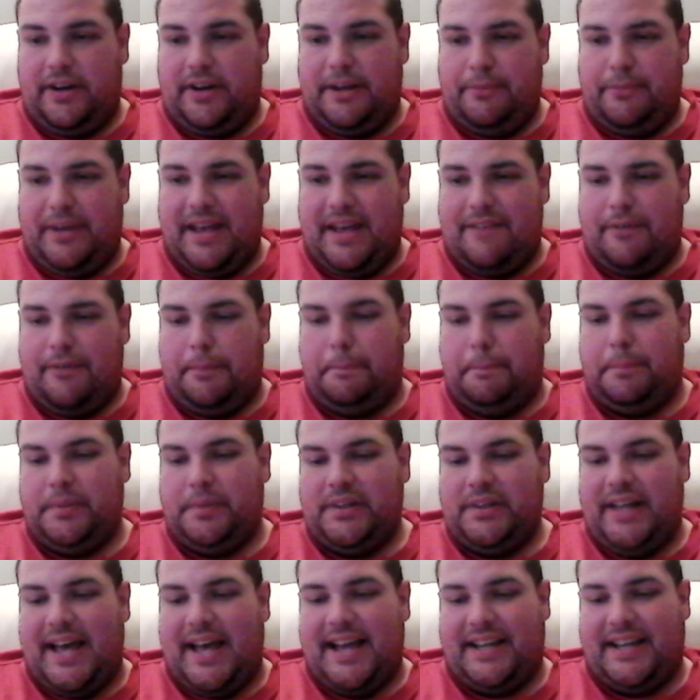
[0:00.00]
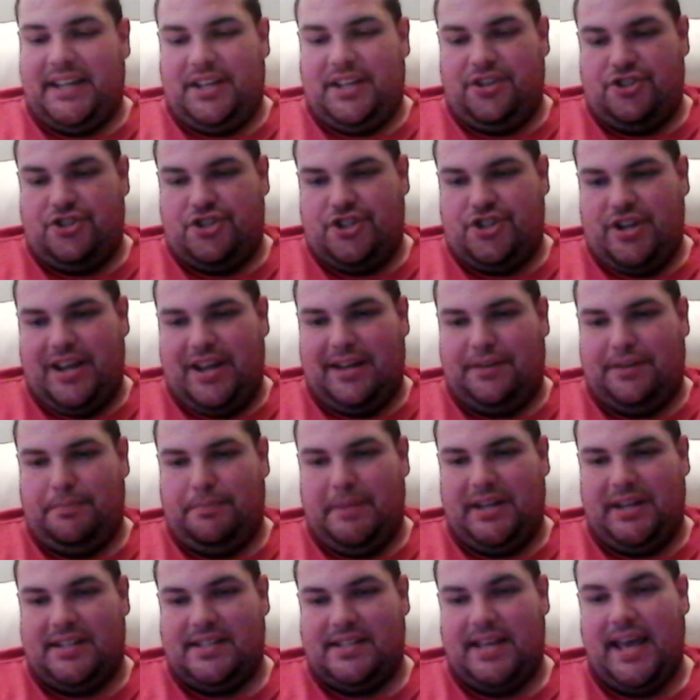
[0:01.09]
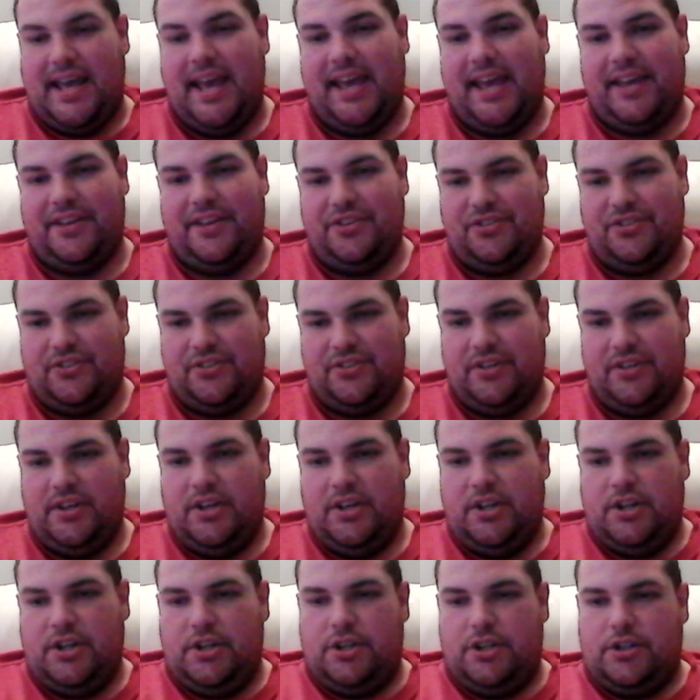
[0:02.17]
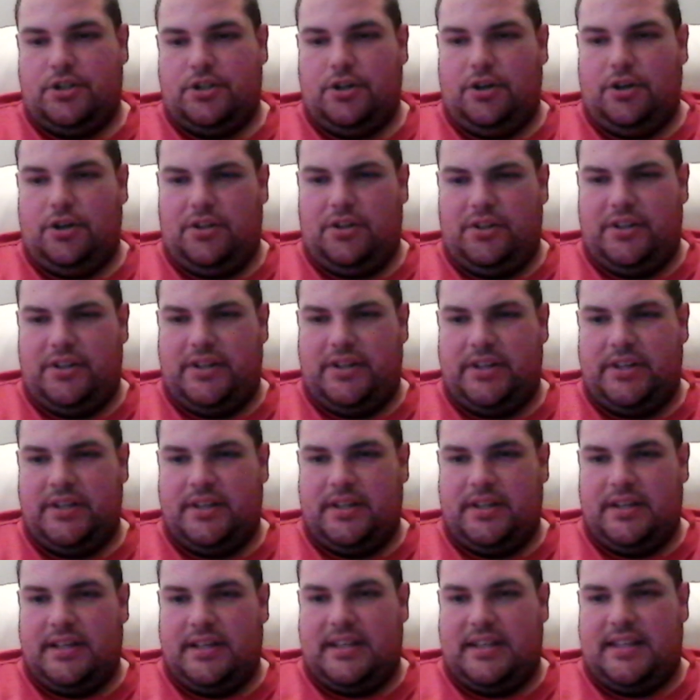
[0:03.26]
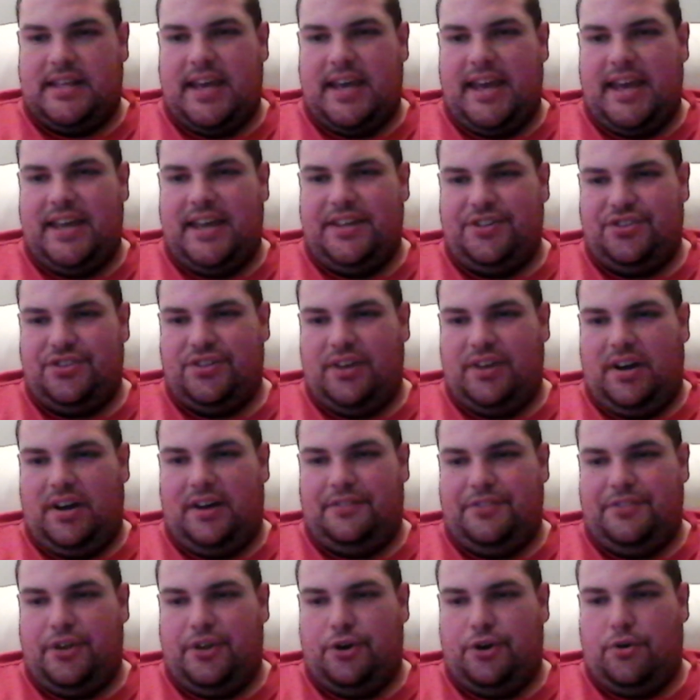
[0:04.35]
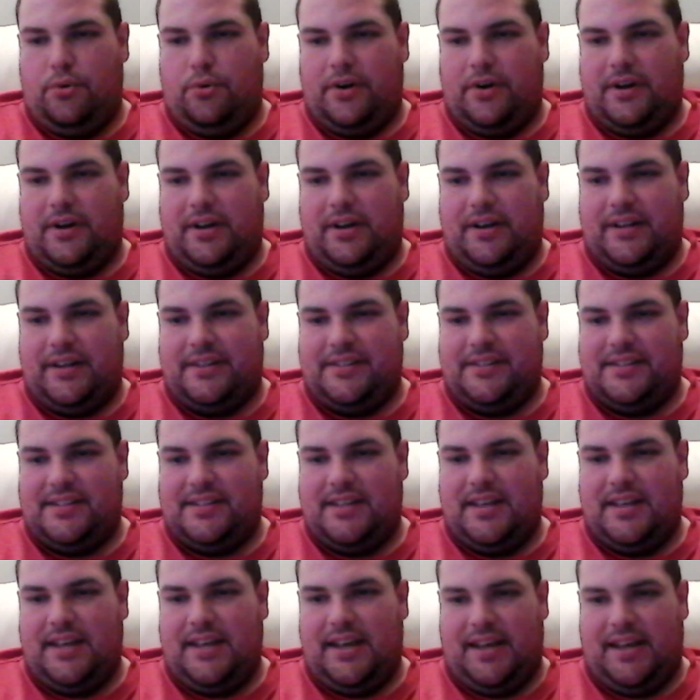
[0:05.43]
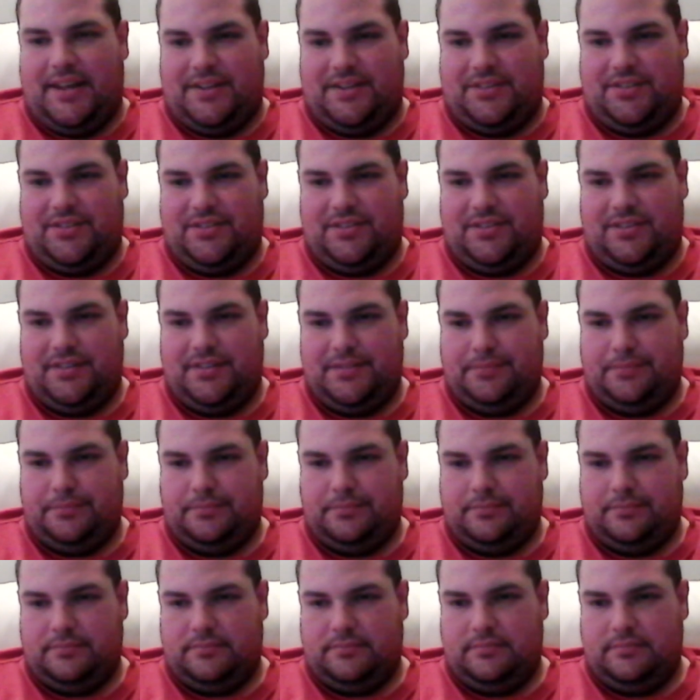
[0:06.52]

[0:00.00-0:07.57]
Alright, we have a black enchantment case called Case of the Gorgon's Kiss.